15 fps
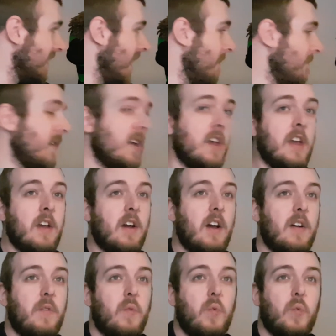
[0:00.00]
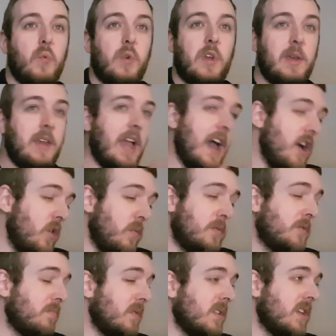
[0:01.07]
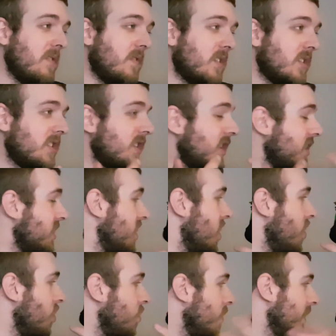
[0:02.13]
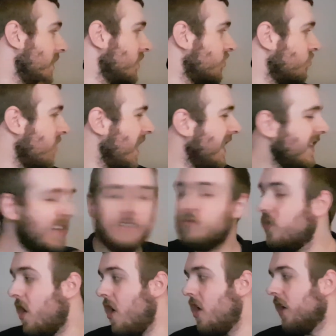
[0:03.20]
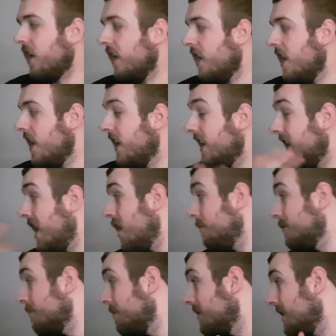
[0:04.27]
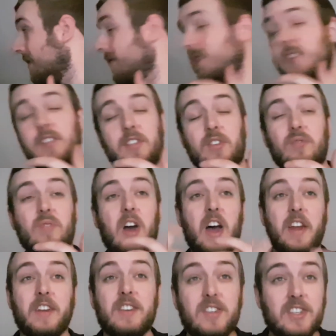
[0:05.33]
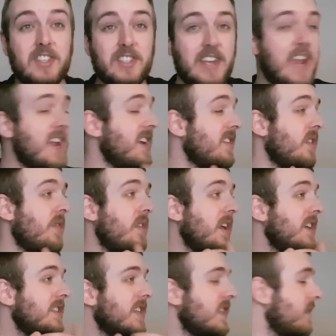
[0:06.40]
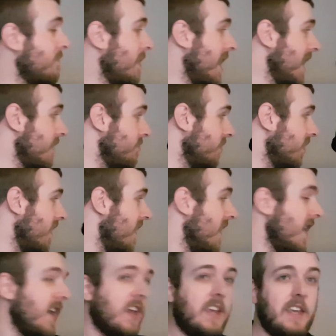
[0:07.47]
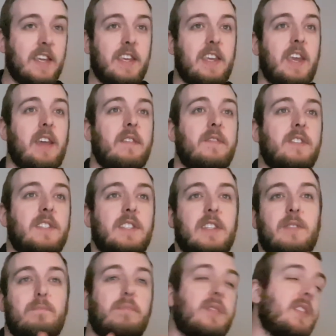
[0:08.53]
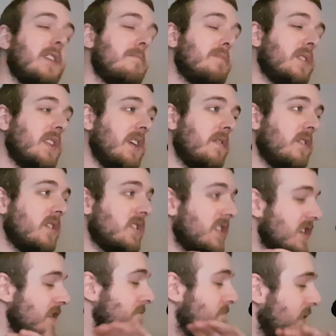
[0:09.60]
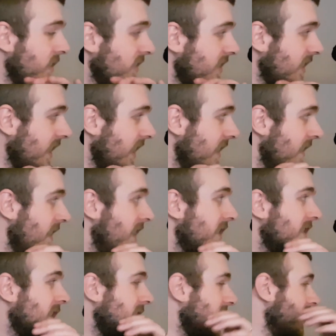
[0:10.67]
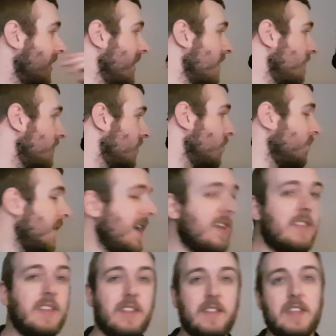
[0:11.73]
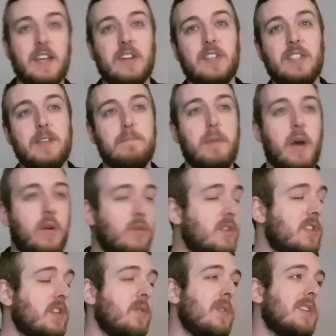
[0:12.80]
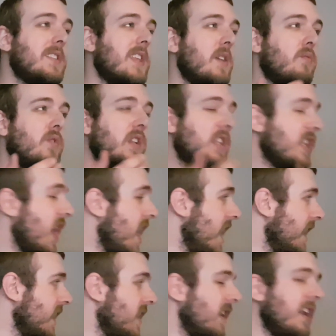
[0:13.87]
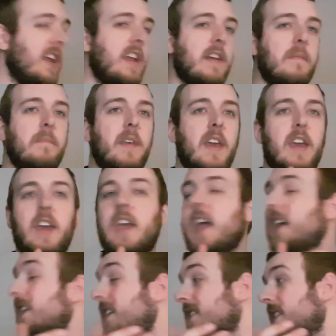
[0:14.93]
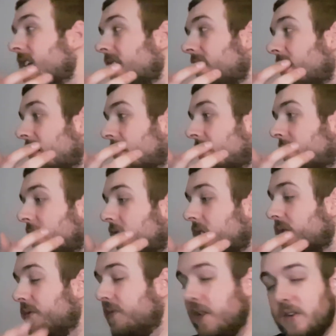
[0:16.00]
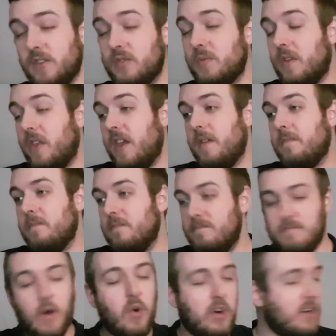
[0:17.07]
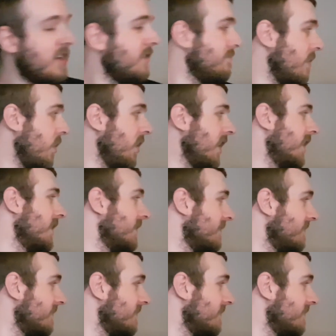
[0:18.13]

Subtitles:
them He helps believers to know what is right and wrong. He helps believers to understand things in the Bible. He gives the believers the ability to live the way that they're supposed to as they rely on him and as they are filled with him more and more.